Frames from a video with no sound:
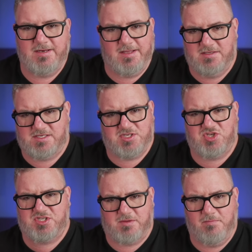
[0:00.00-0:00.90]
Now, this is
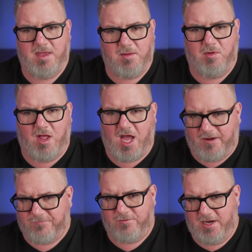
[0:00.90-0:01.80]
just a minimal
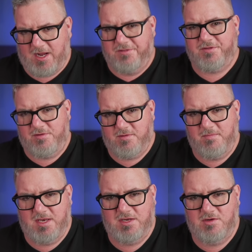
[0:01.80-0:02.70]
offering. I'll throw the
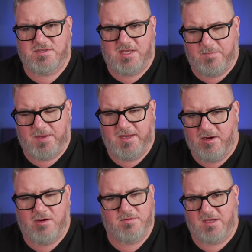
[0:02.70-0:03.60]
menus up
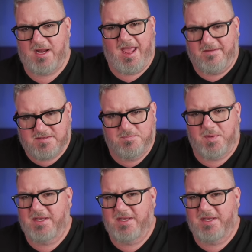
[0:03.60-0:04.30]
here. We're going to have some